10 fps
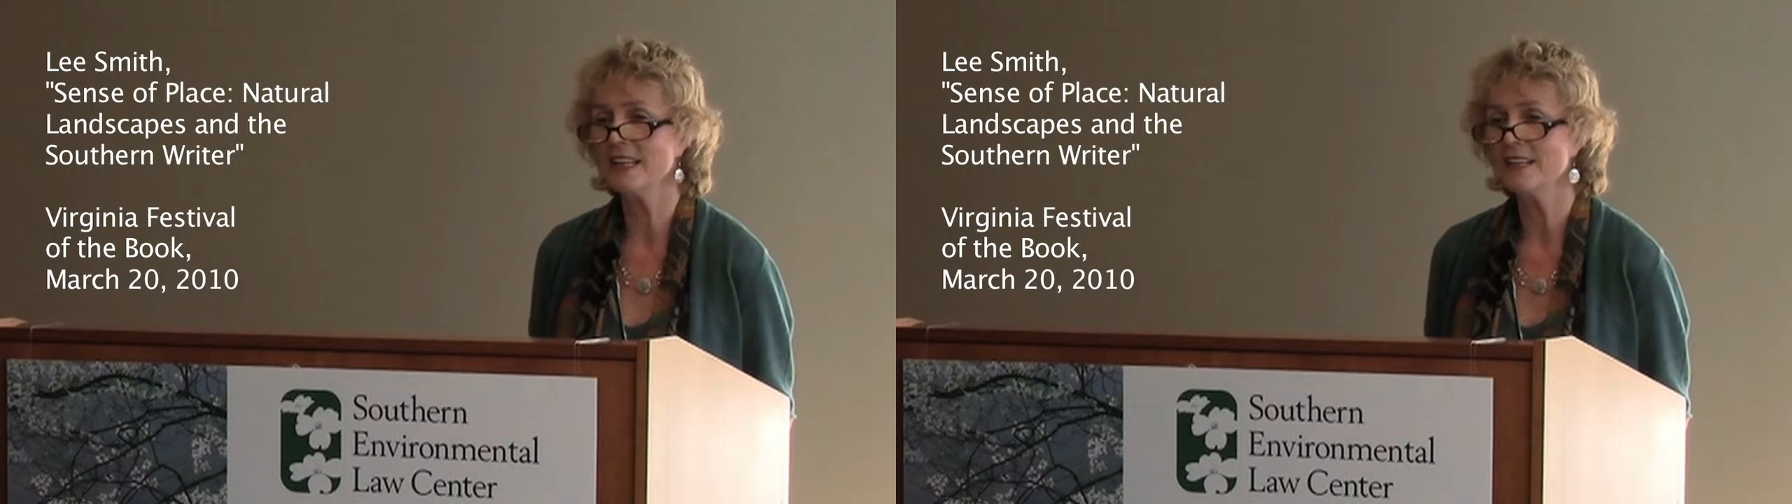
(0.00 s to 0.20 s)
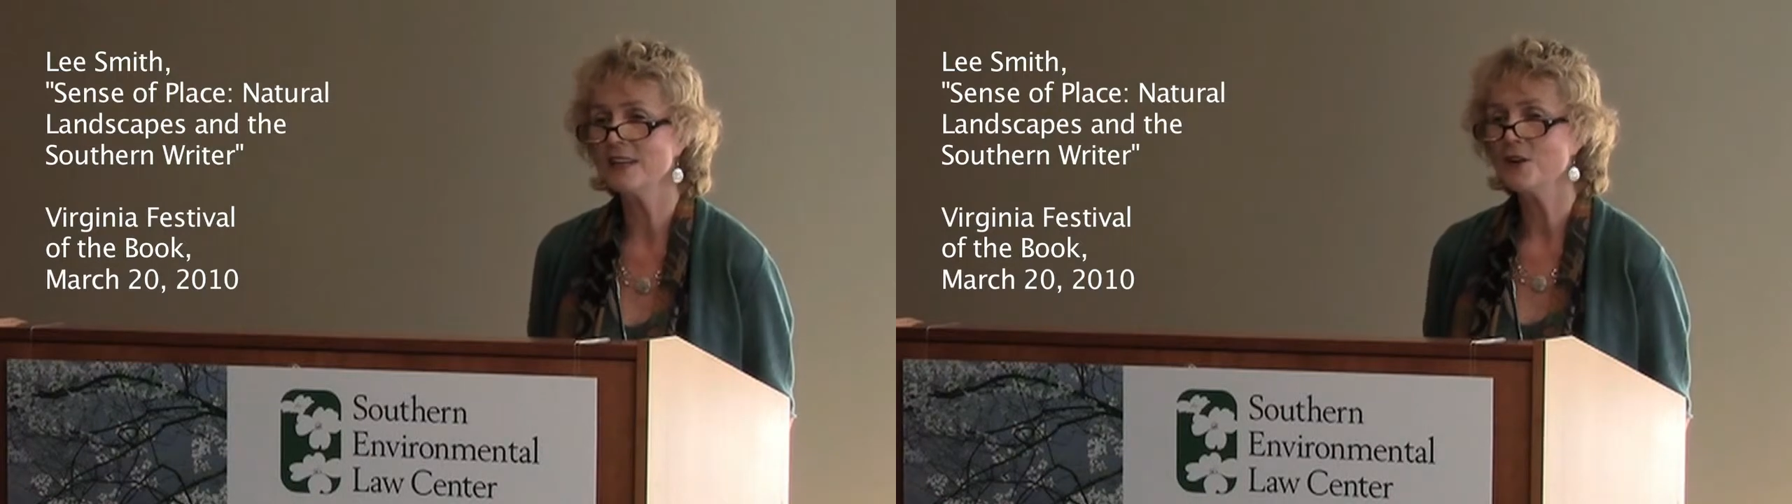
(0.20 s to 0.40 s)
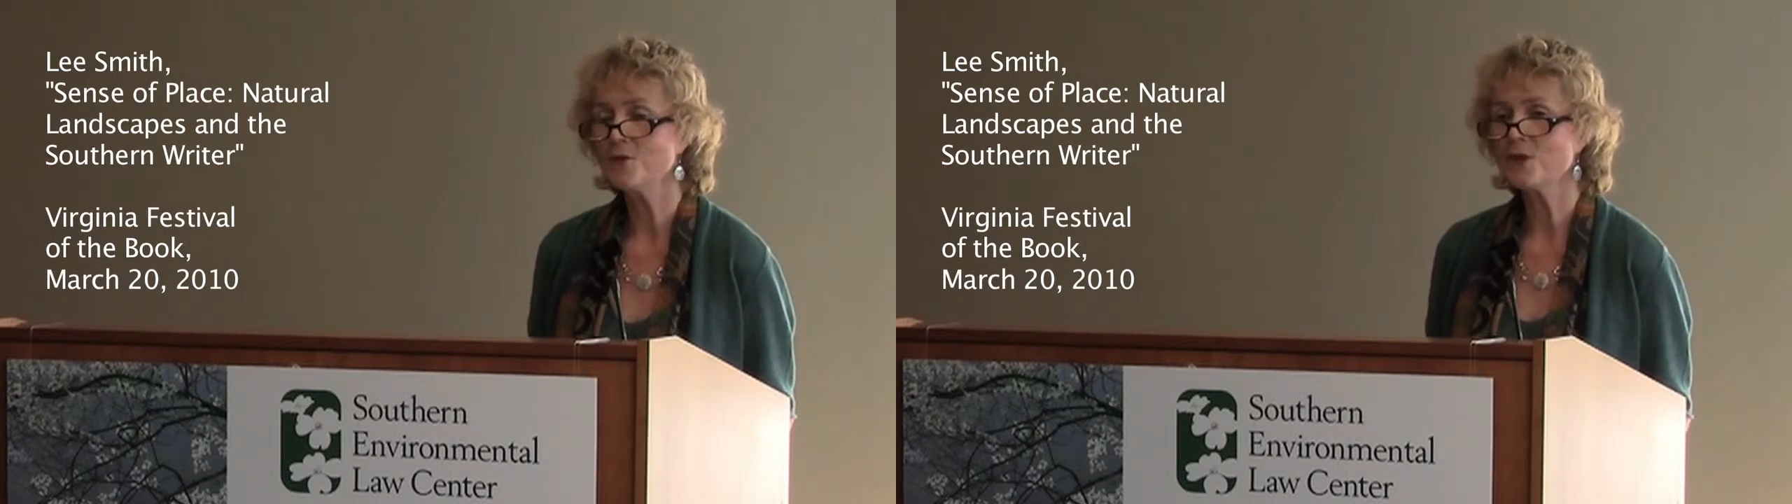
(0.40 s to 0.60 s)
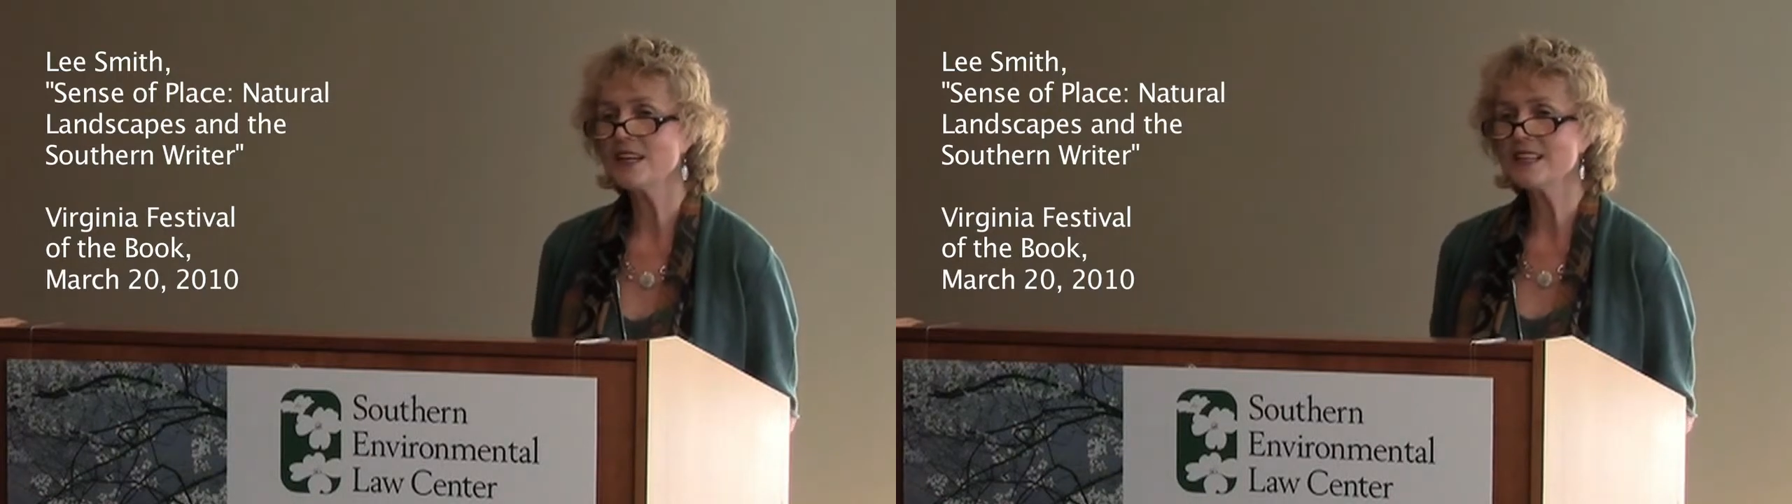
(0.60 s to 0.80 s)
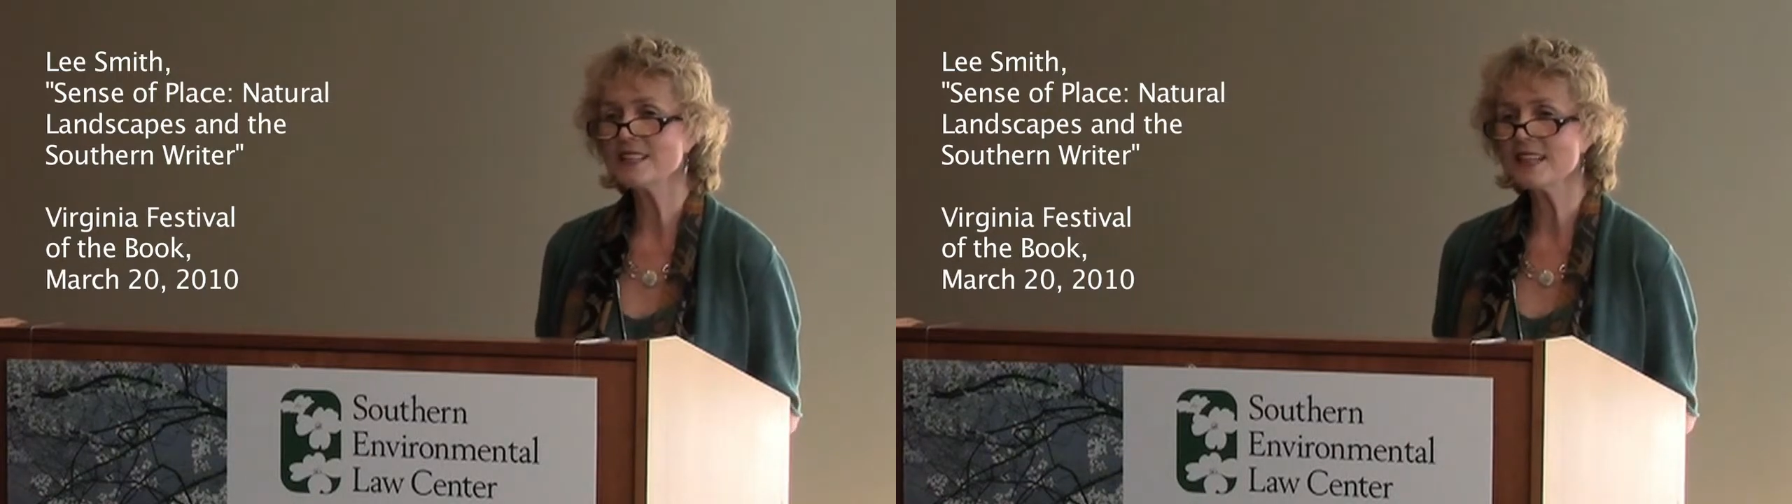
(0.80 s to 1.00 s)
He
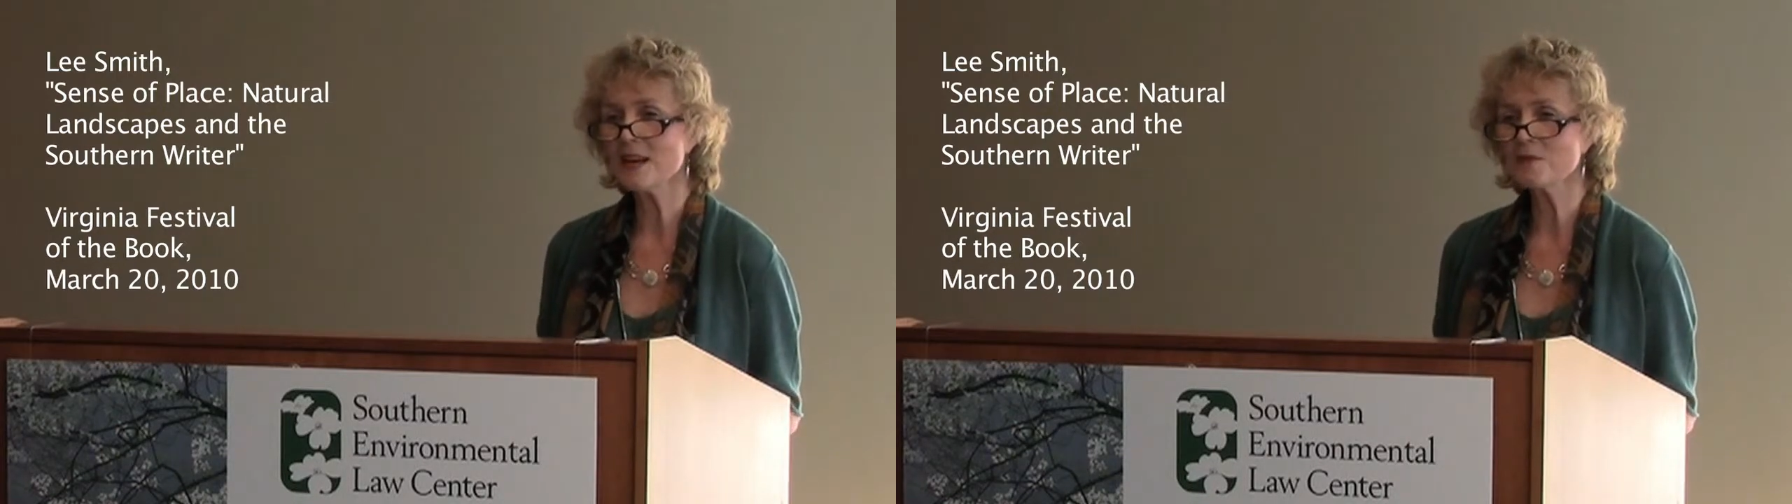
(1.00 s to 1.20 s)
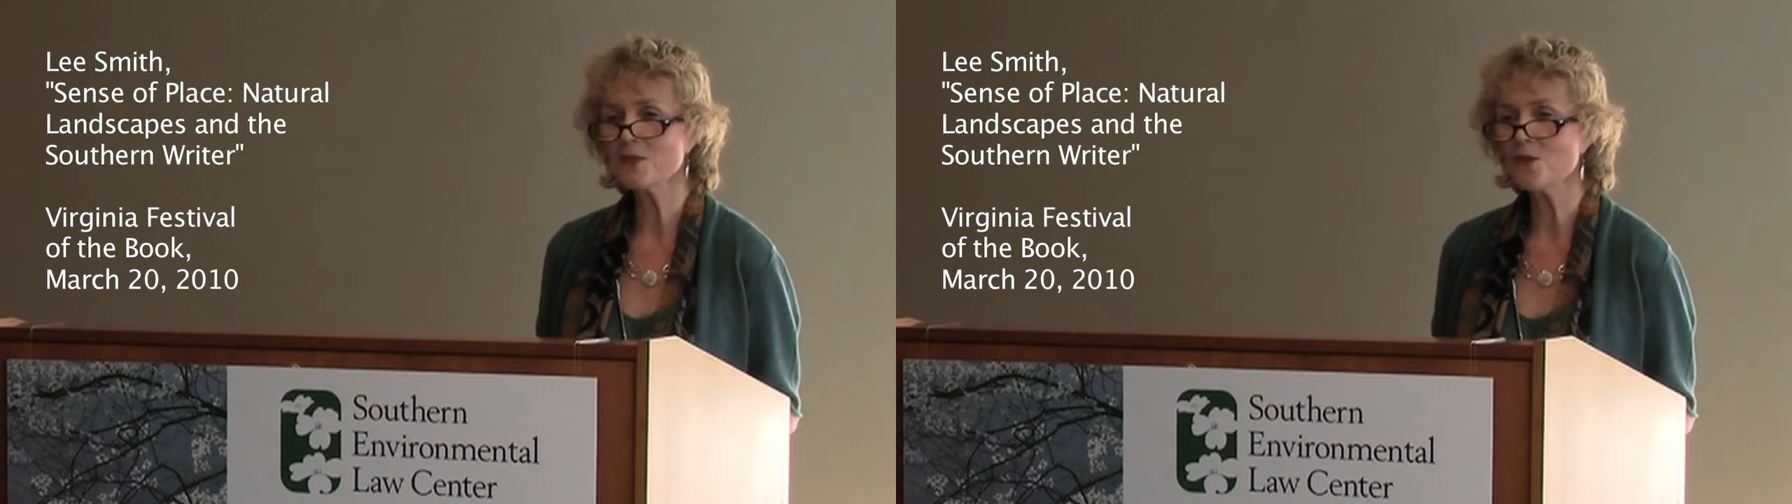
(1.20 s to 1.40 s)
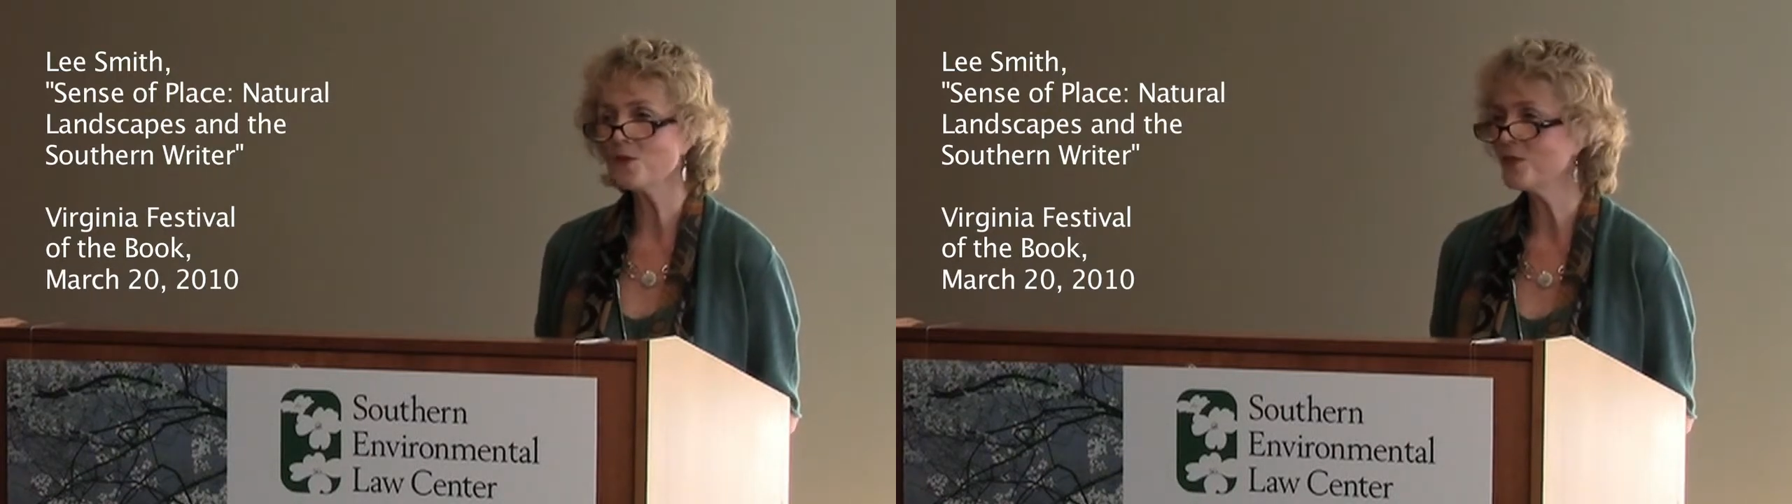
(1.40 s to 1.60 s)
ran his dime store